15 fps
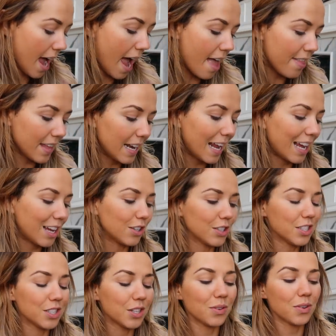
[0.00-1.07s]
And then I
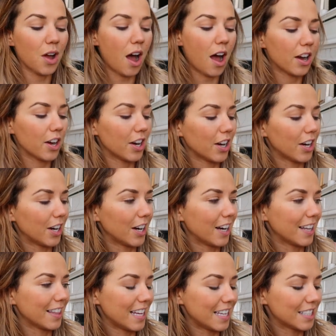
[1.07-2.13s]
also got
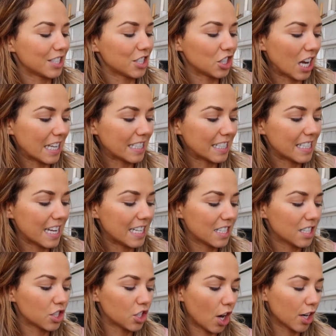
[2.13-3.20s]
her these
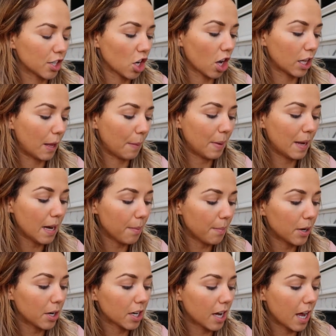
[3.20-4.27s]
Justin's dark chocolate peanut
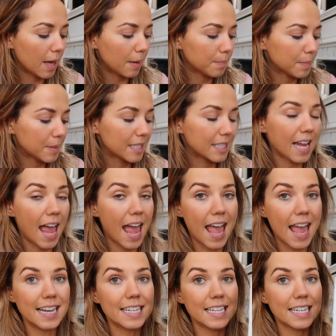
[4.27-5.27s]
butter cups and